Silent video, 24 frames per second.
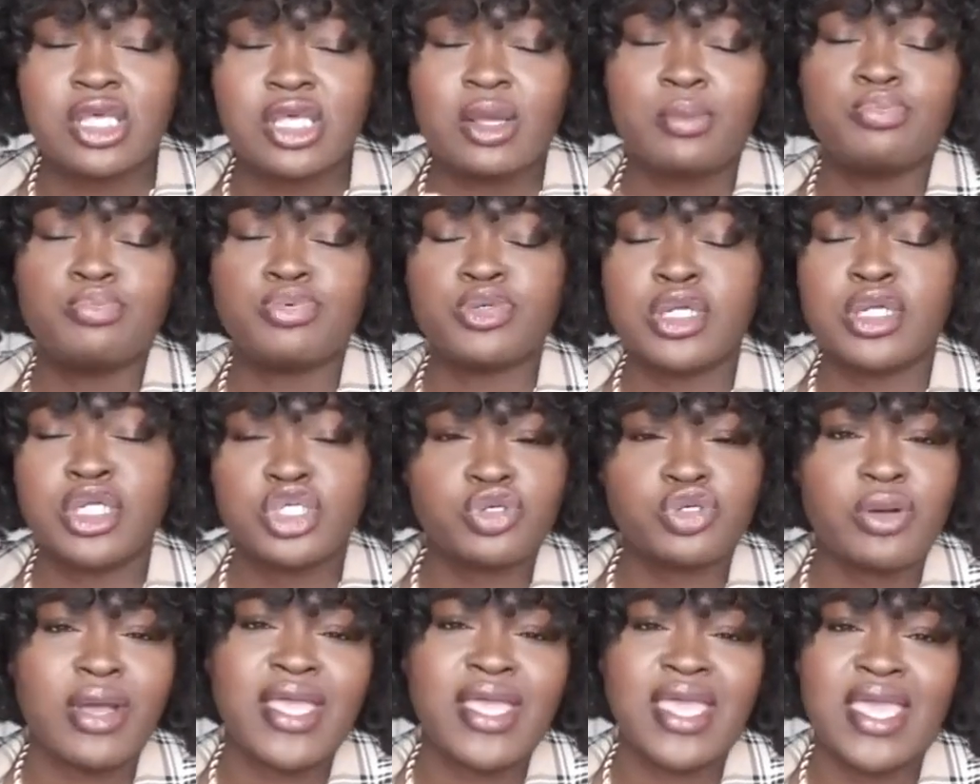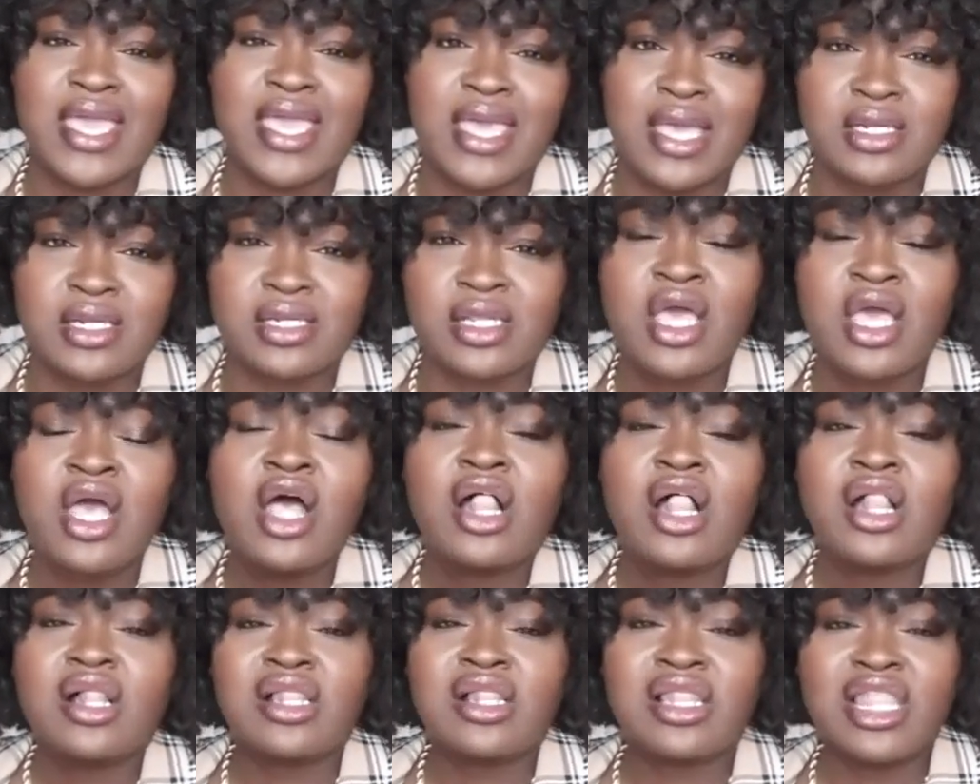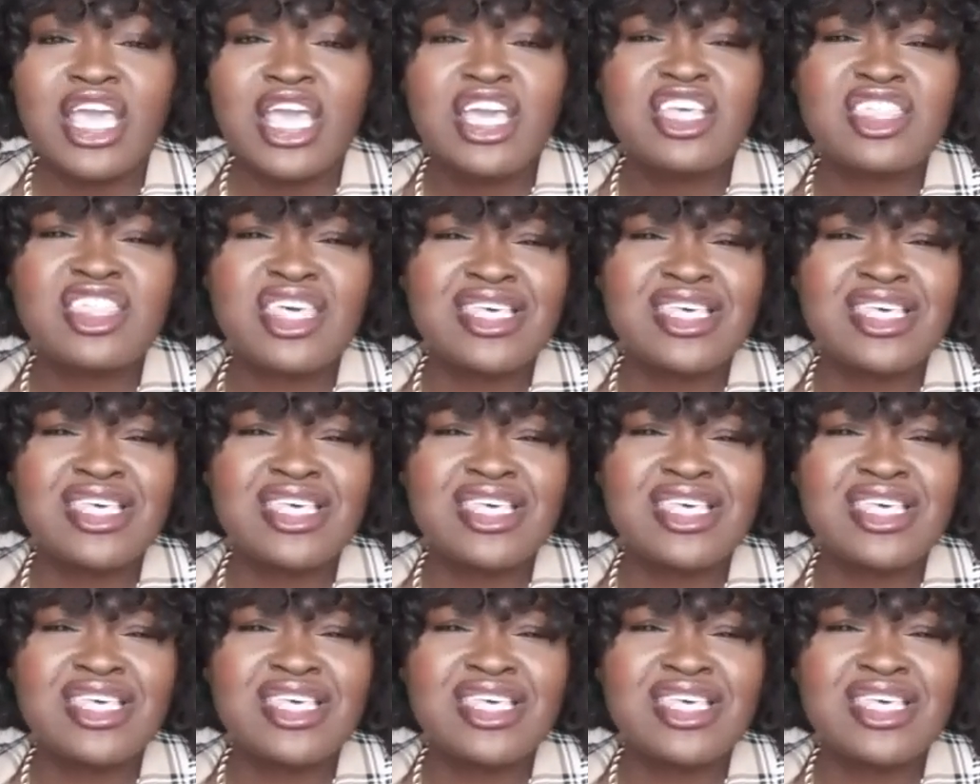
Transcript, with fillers: I'm pretty sure I can't link